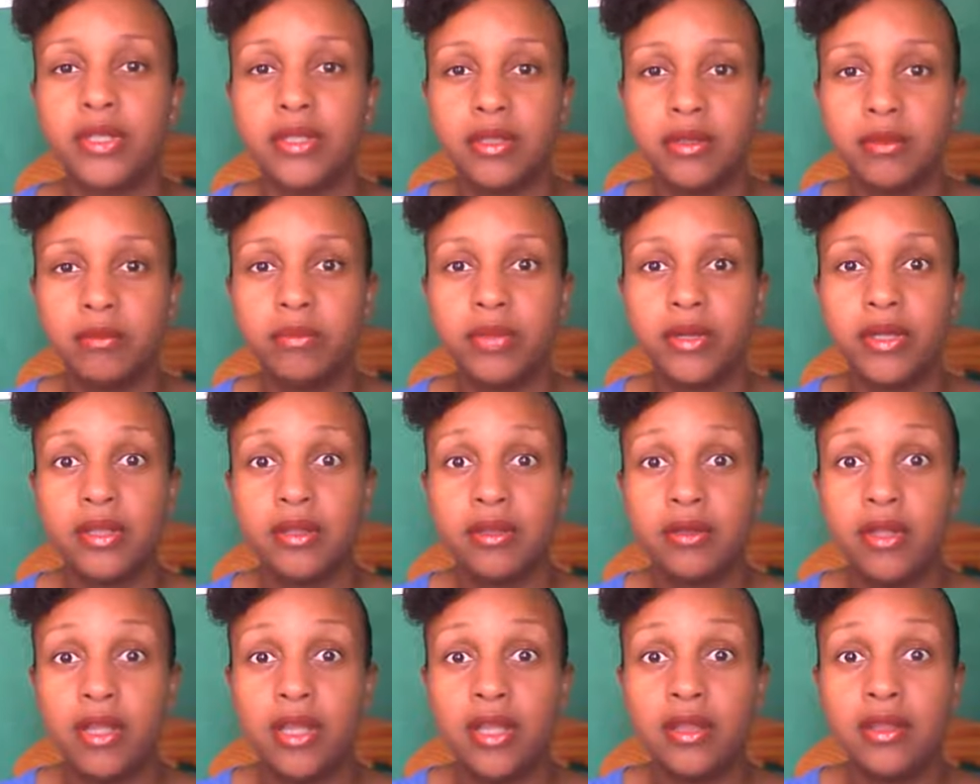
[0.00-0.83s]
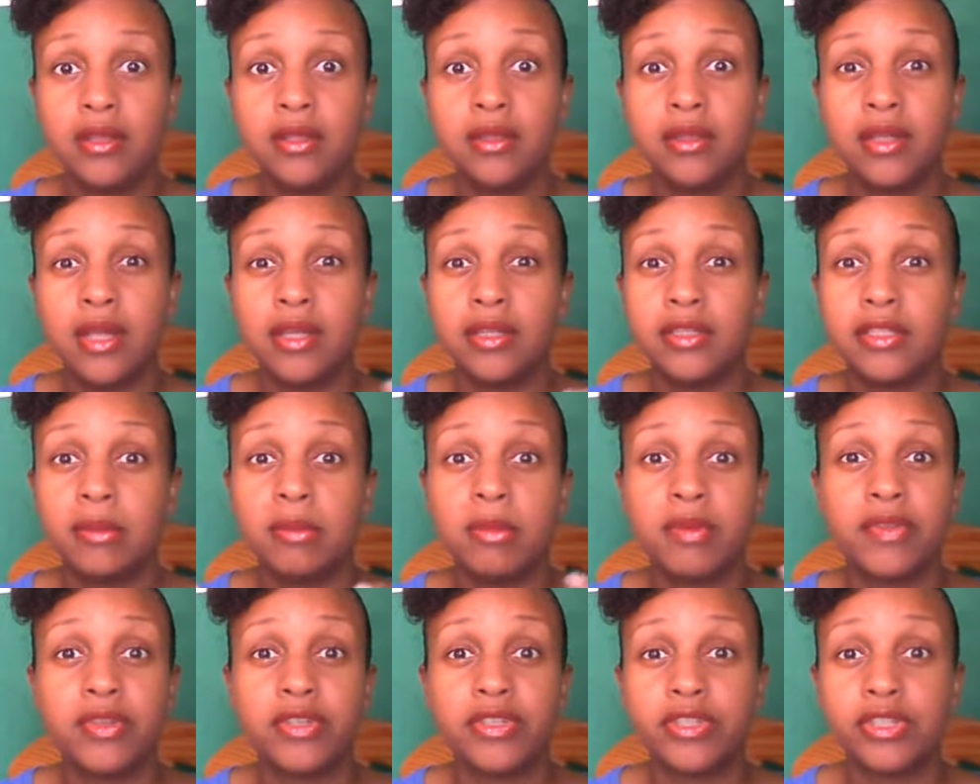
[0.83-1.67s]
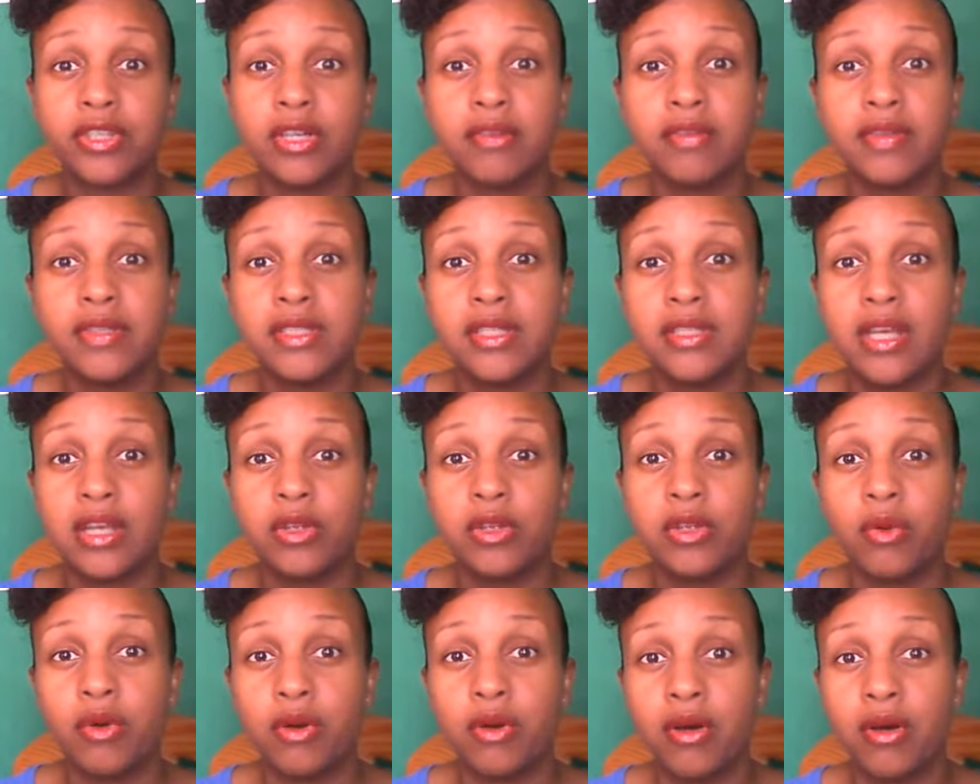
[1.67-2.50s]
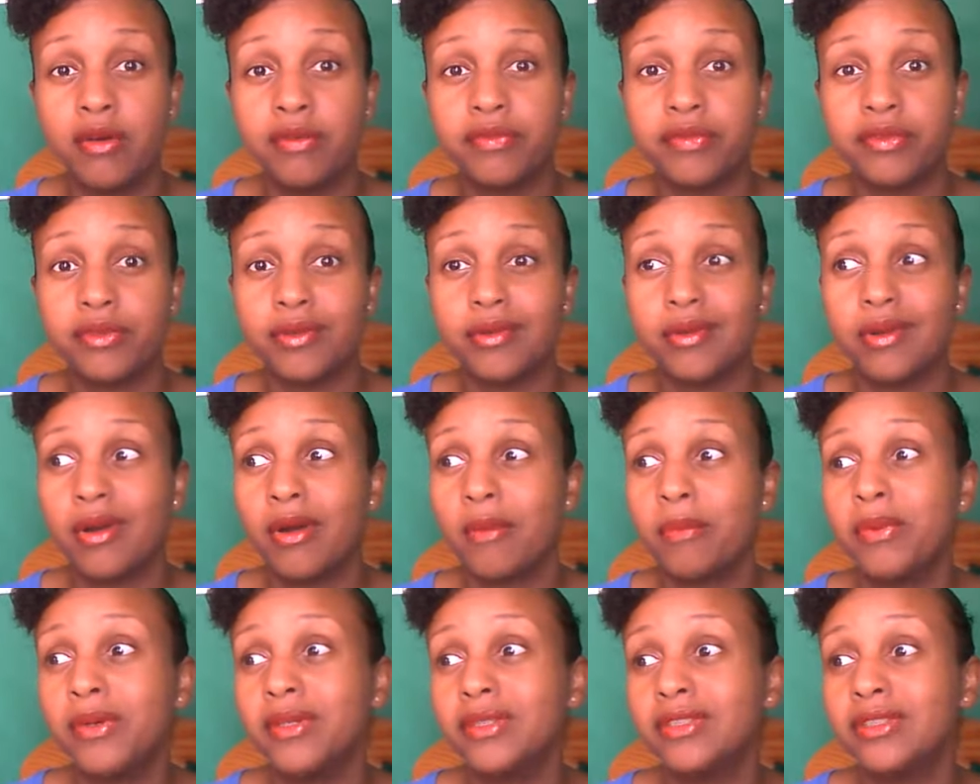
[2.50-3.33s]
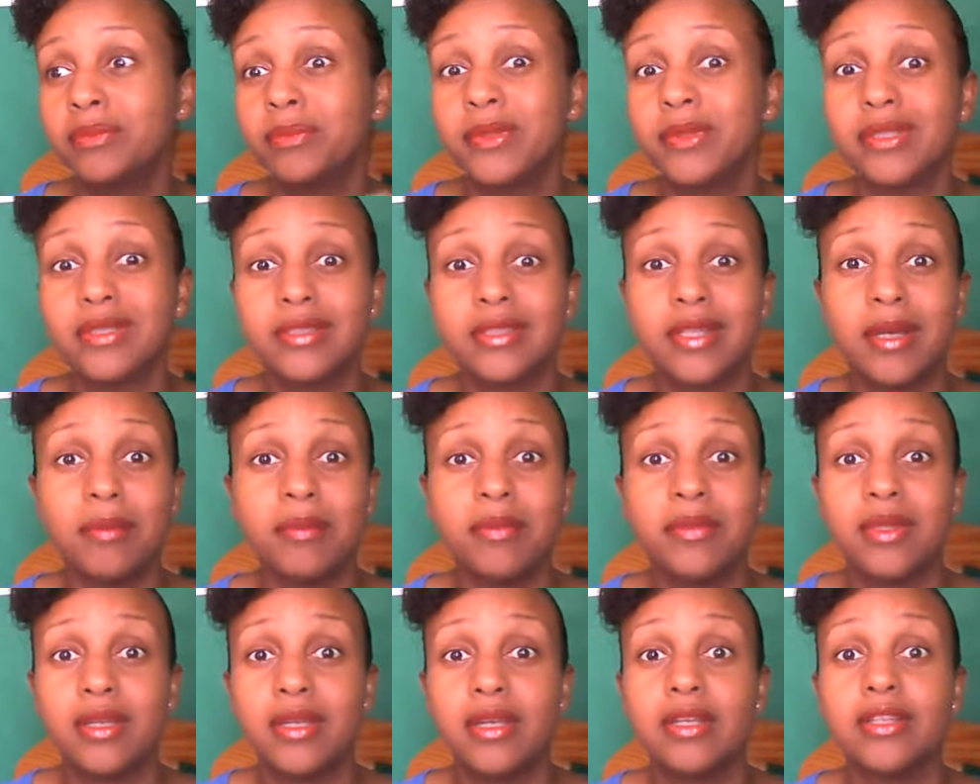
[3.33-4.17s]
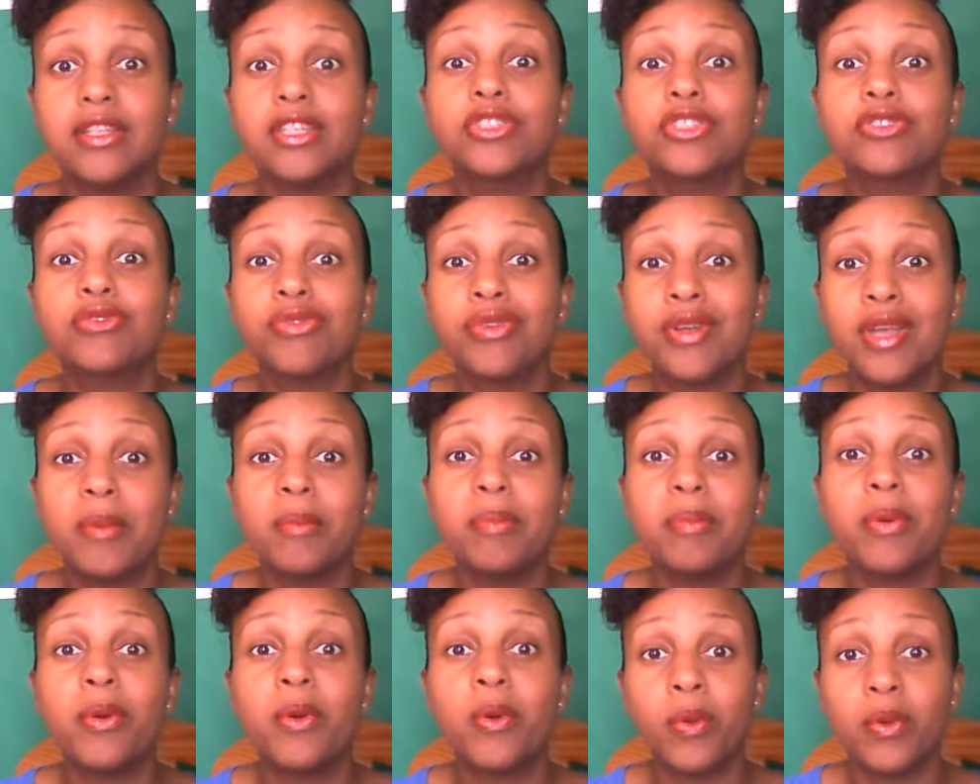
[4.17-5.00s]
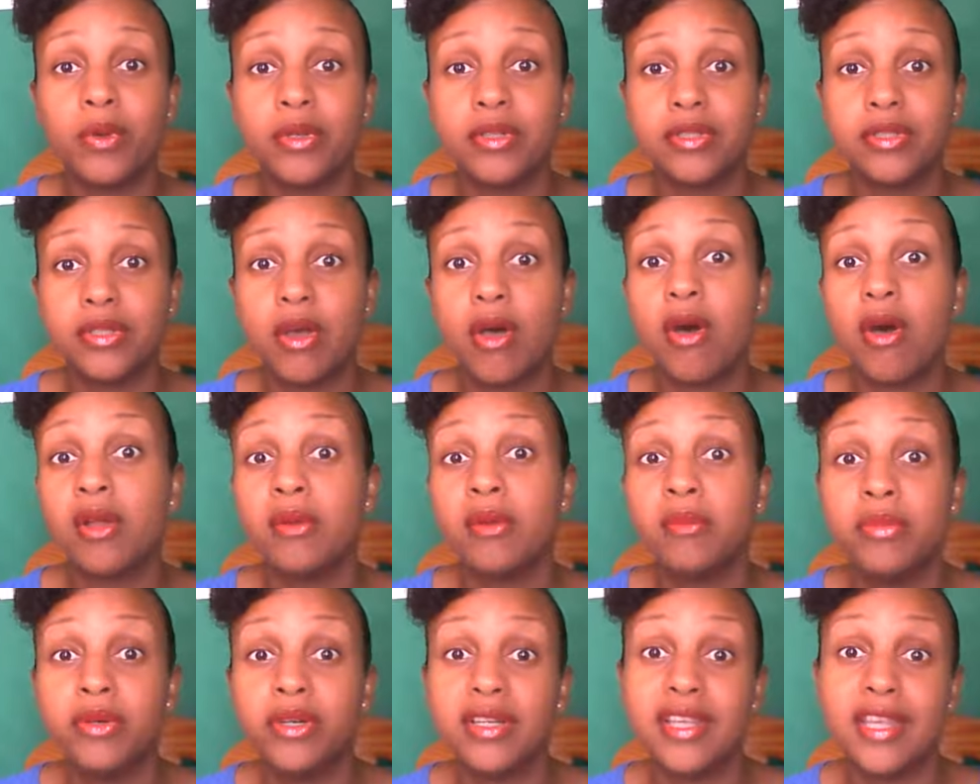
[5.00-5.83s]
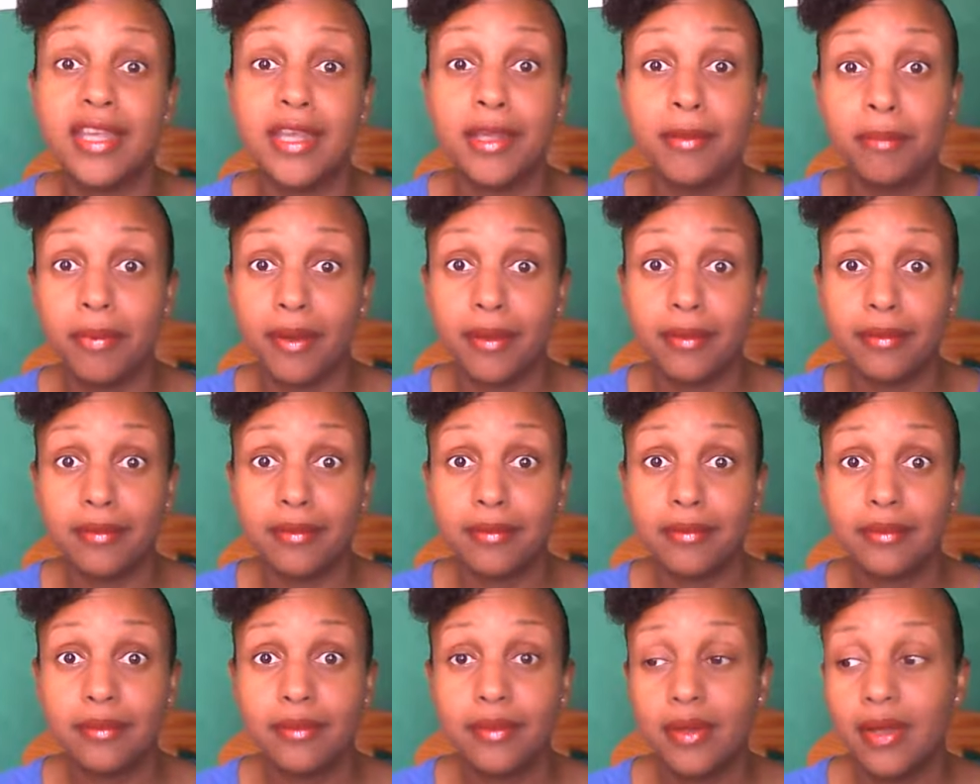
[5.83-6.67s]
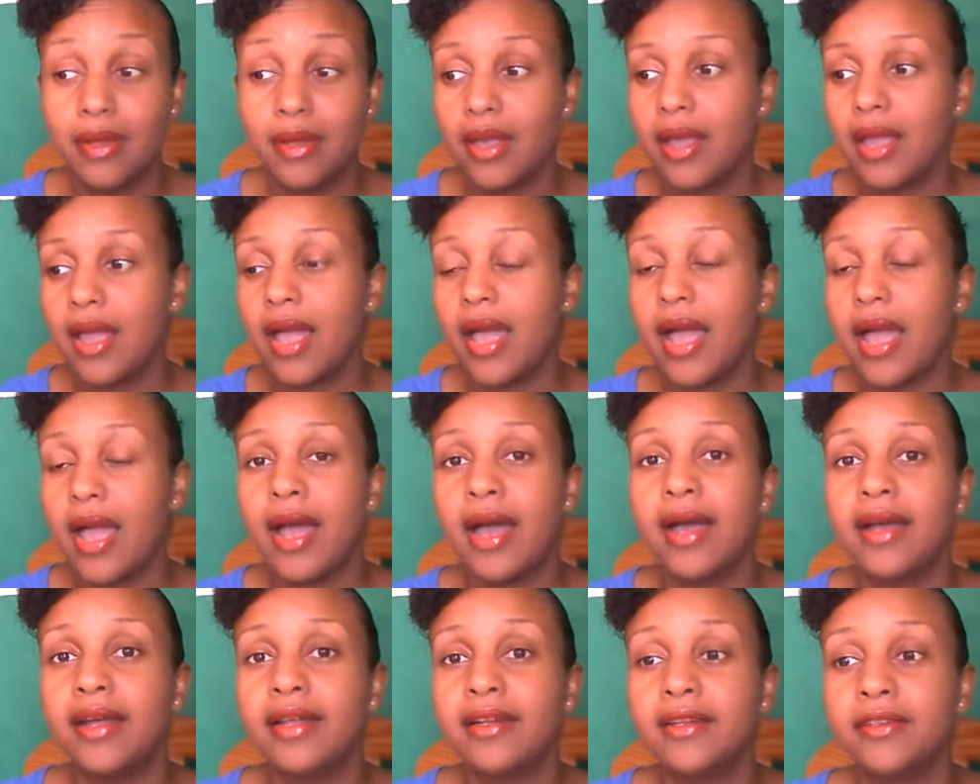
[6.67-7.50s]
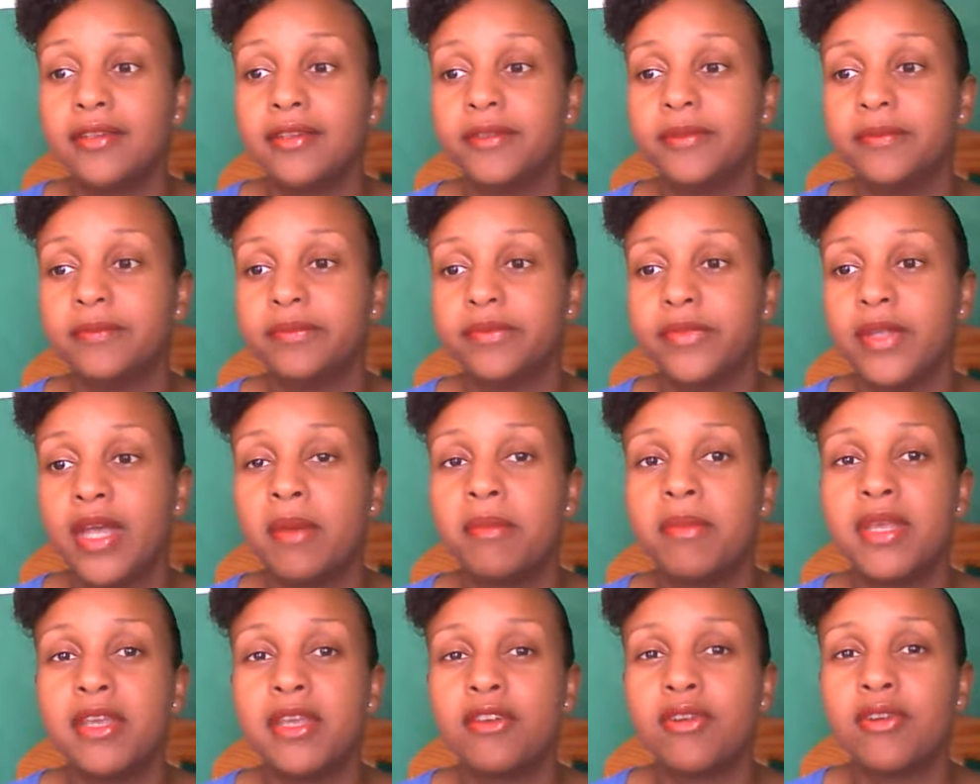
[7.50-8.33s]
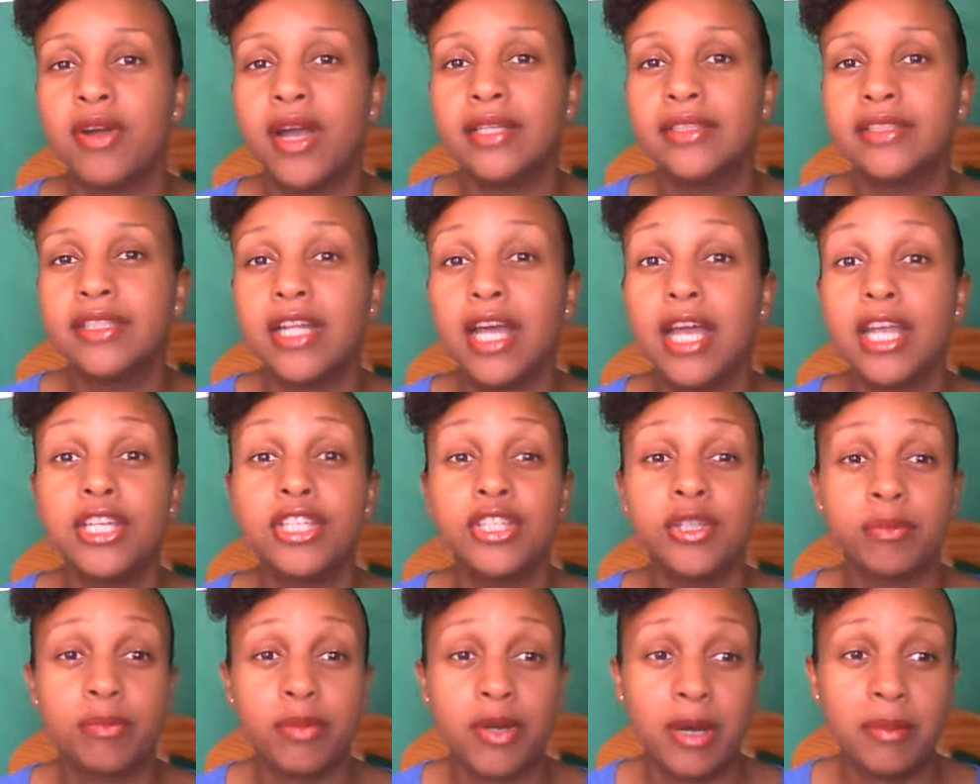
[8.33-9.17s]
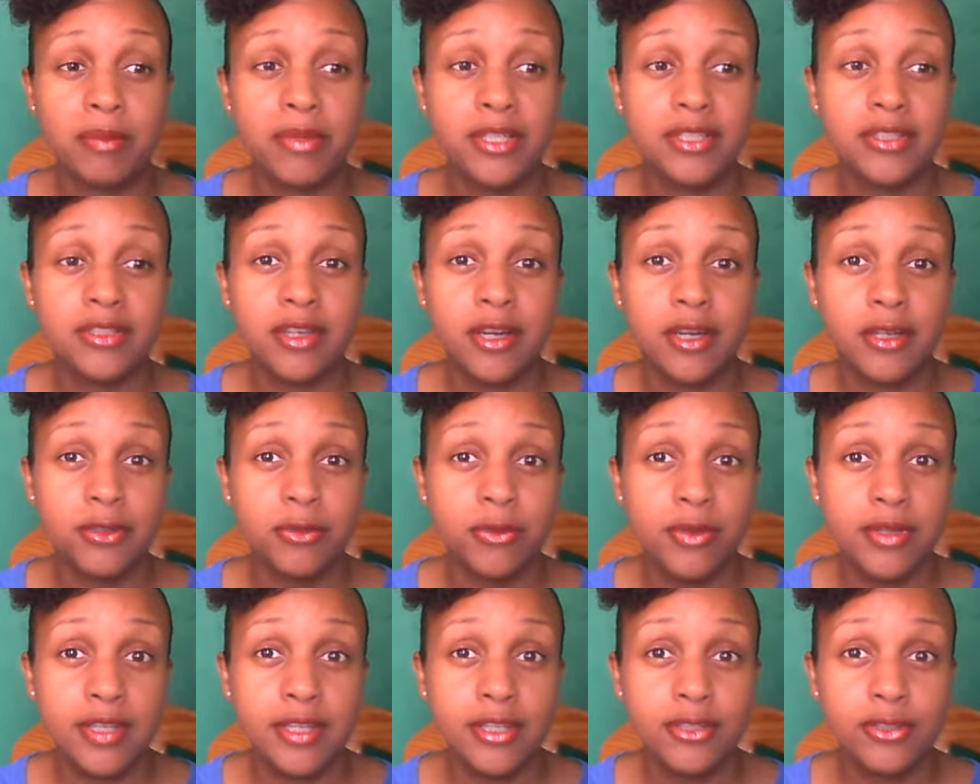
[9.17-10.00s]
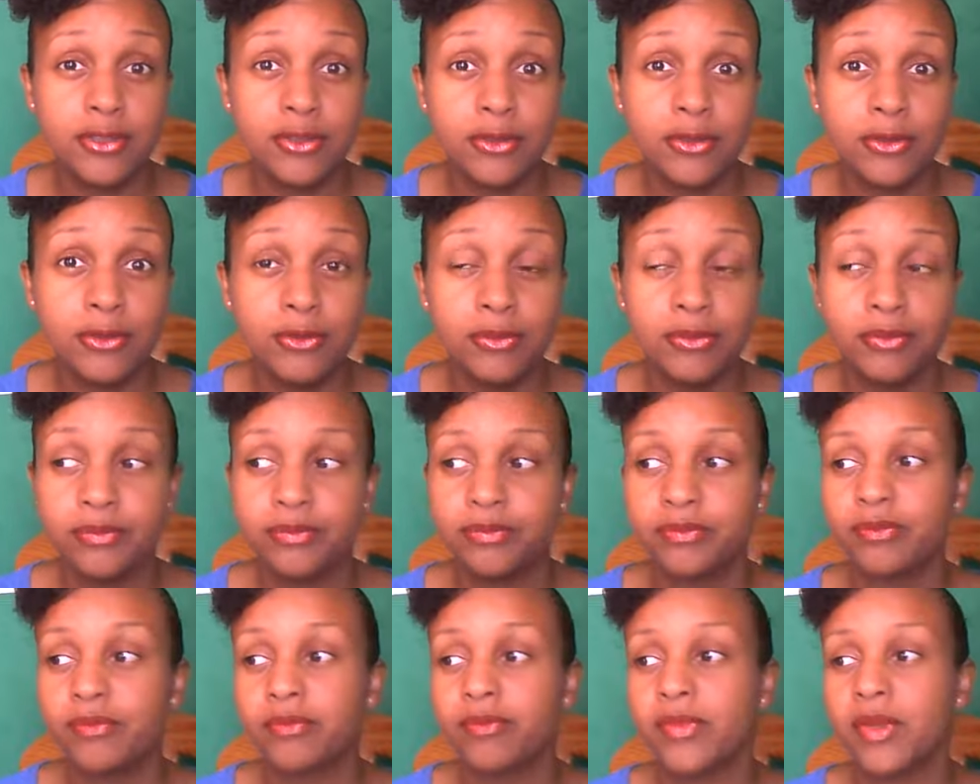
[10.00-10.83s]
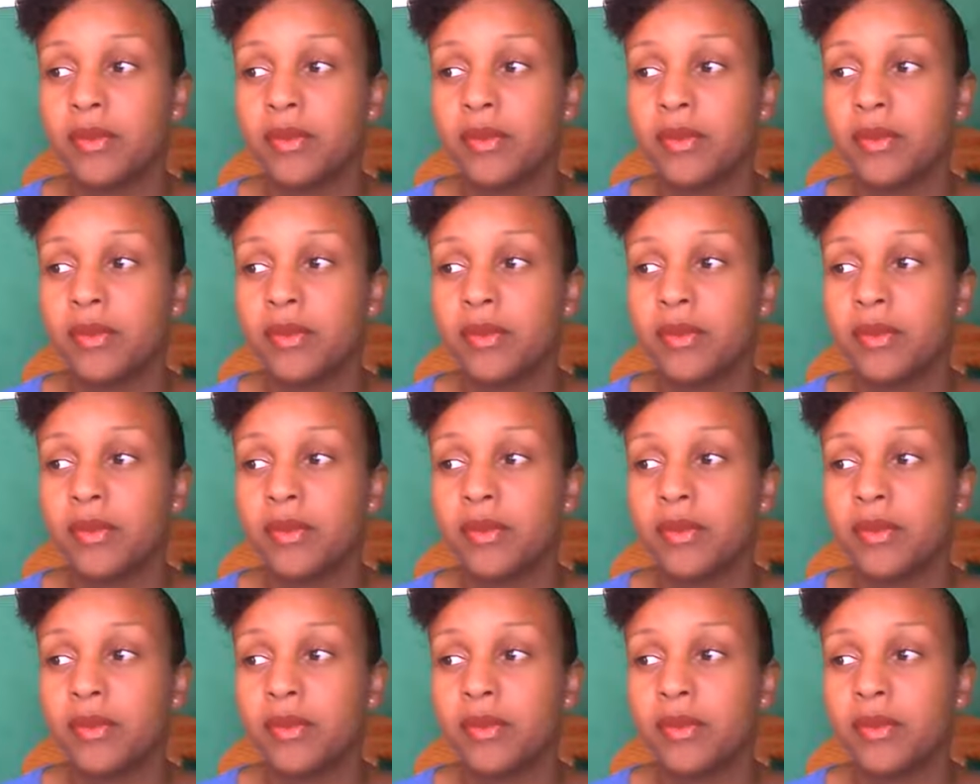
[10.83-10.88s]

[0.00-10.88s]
put in like some of the services that you offer, or put some, just create posts on bookkeeping. And I mean, granted, I should probably start doing this too,